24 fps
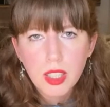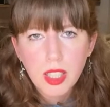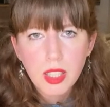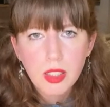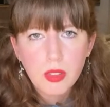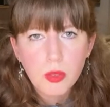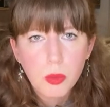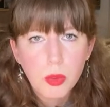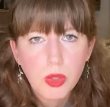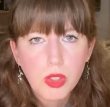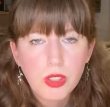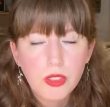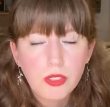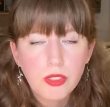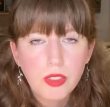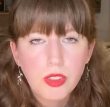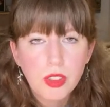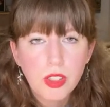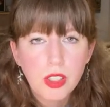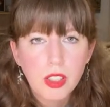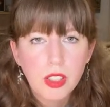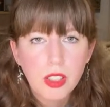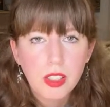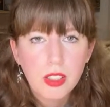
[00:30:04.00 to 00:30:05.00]
in one of
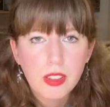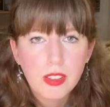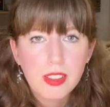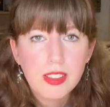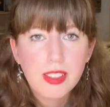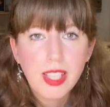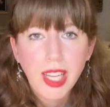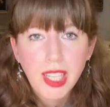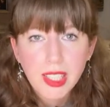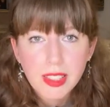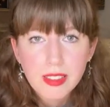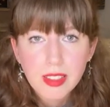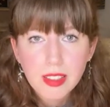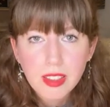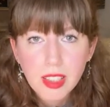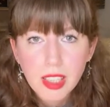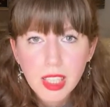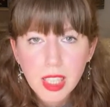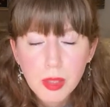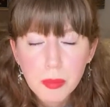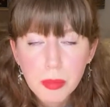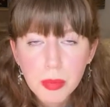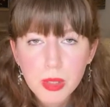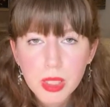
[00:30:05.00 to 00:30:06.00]
the detector
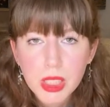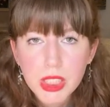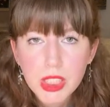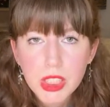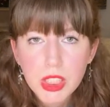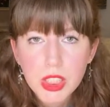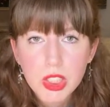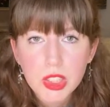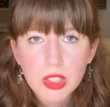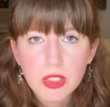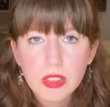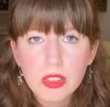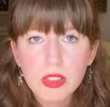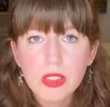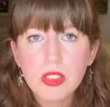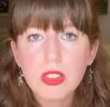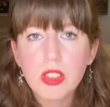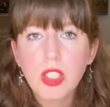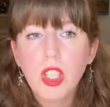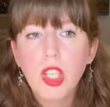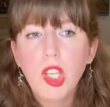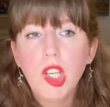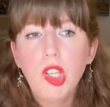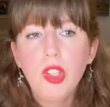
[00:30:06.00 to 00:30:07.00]
collaborations.
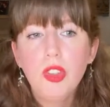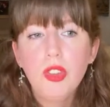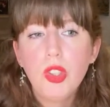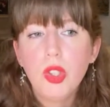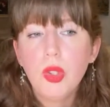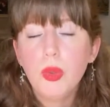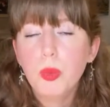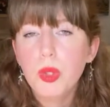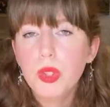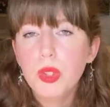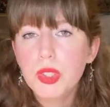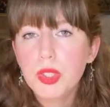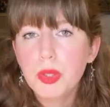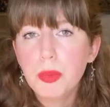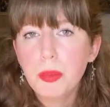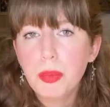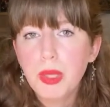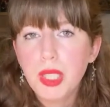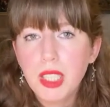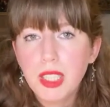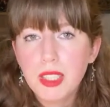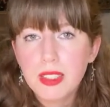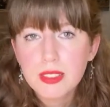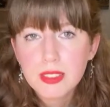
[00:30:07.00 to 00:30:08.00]
Do you want to
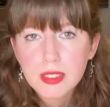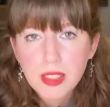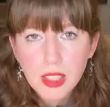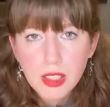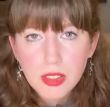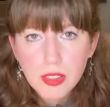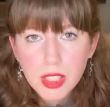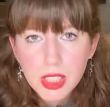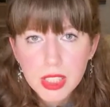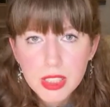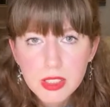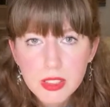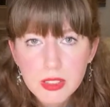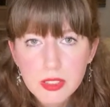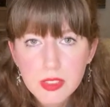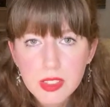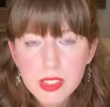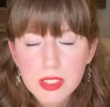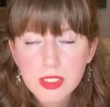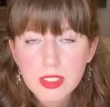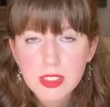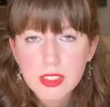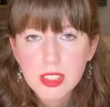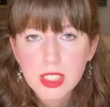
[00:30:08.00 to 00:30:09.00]
be an accelerator
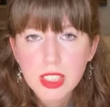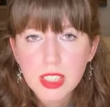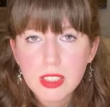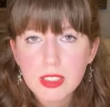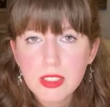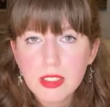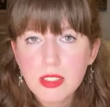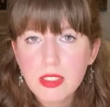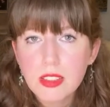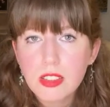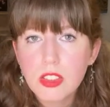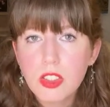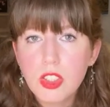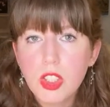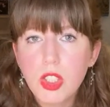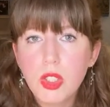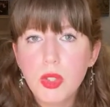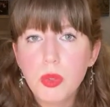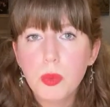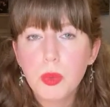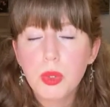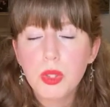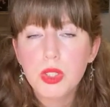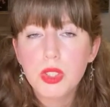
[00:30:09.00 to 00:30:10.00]
physicist? Do
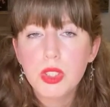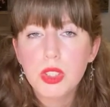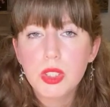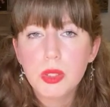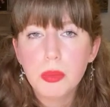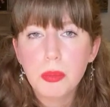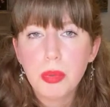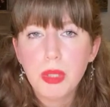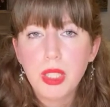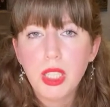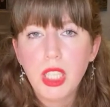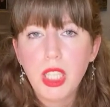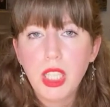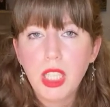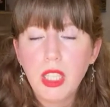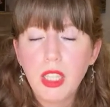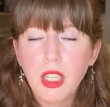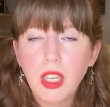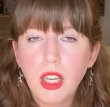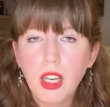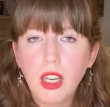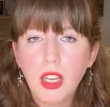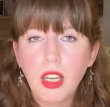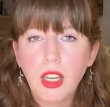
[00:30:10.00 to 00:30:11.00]
you want to
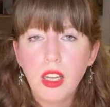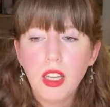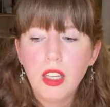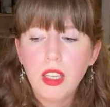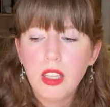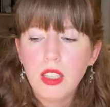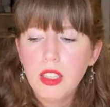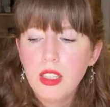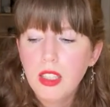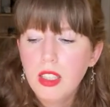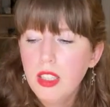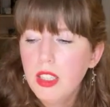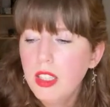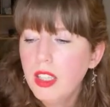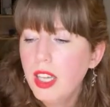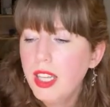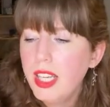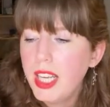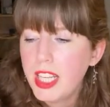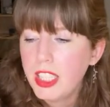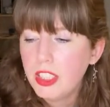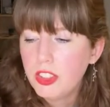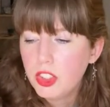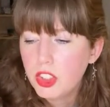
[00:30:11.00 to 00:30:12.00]
be
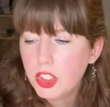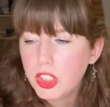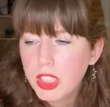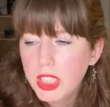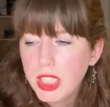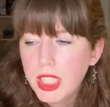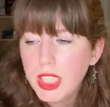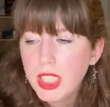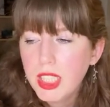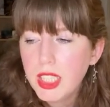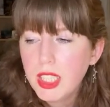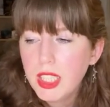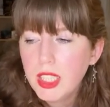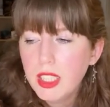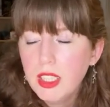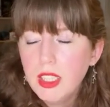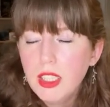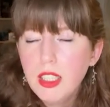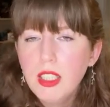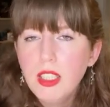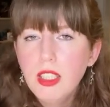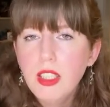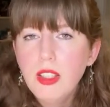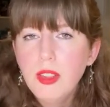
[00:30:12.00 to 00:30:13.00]
an engineer?
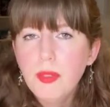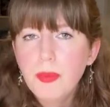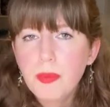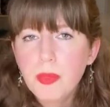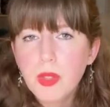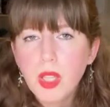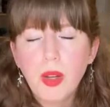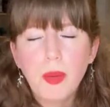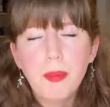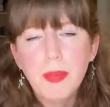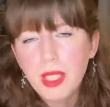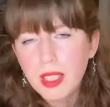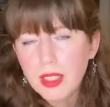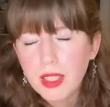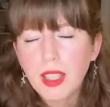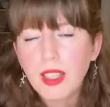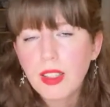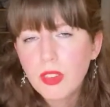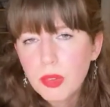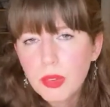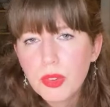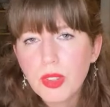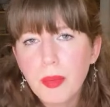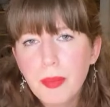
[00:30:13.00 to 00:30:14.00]

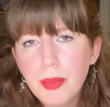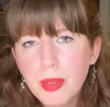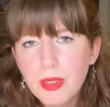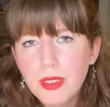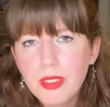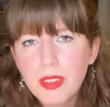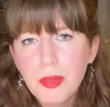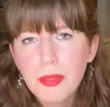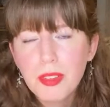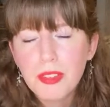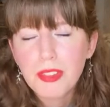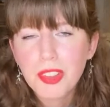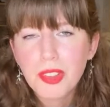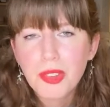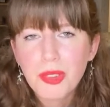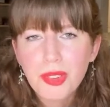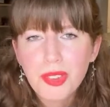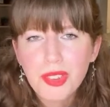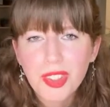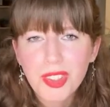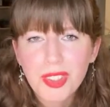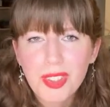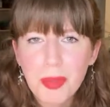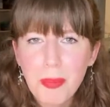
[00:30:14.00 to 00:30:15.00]
Some of it
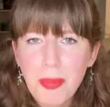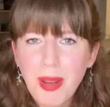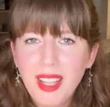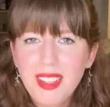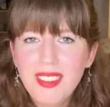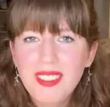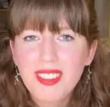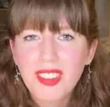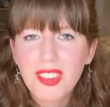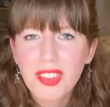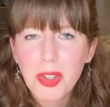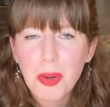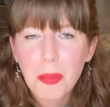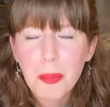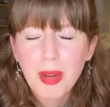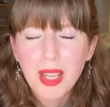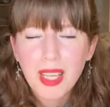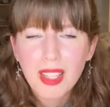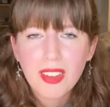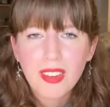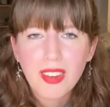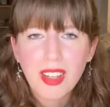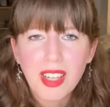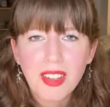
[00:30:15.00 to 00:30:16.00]
also depends on your
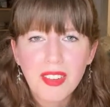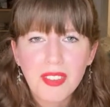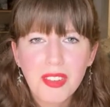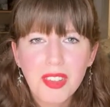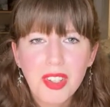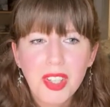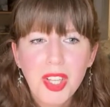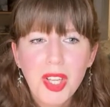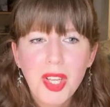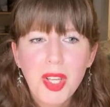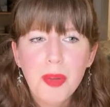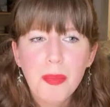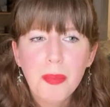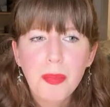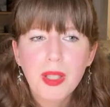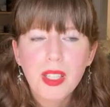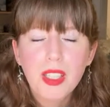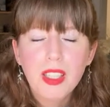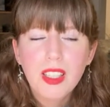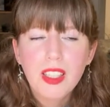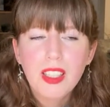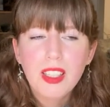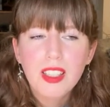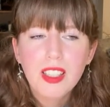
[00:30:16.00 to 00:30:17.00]
background,
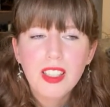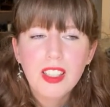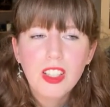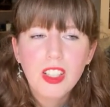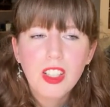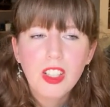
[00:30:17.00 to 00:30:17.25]
but